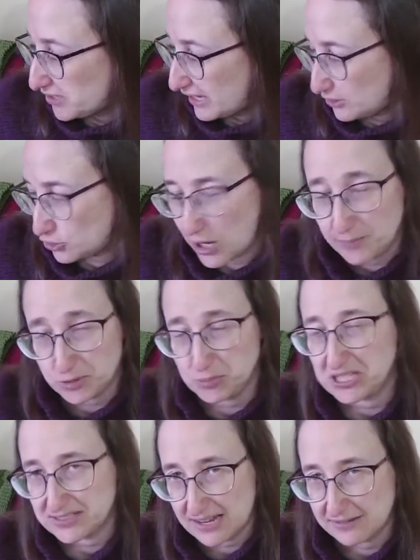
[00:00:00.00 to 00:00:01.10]
get dropped
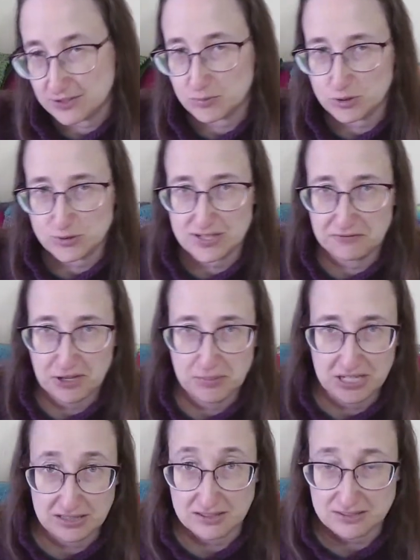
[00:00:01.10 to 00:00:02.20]
because I have some new stuff
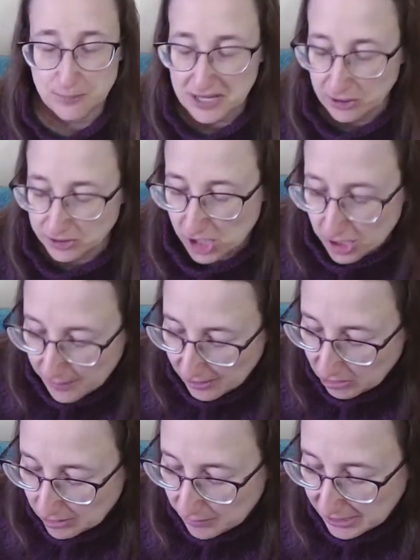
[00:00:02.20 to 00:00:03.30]
coming in this week I'll talk about
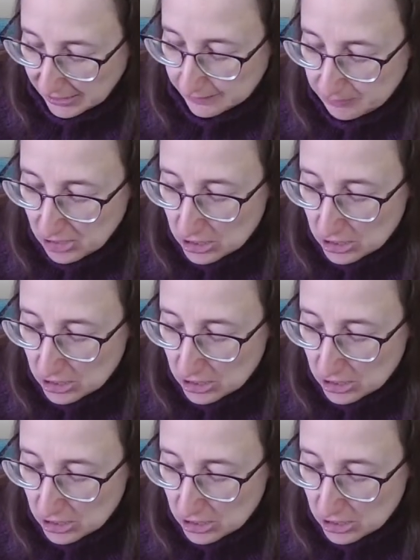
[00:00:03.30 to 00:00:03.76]
in a minute,